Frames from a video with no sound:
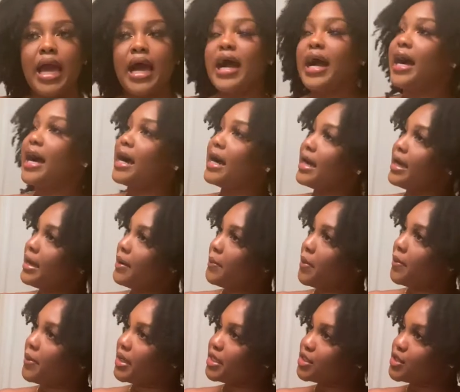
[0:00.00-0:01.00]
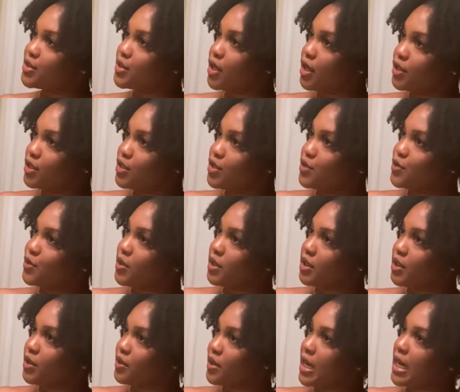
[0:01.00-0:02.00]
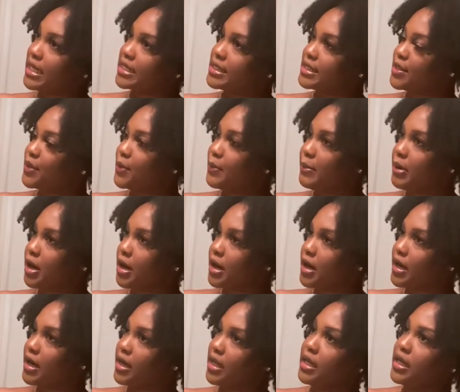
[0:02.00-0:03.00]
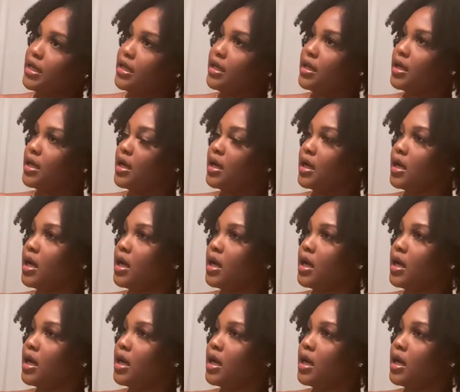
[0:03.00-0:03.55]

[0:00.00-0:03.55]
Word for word: I am about to go to a little costume party.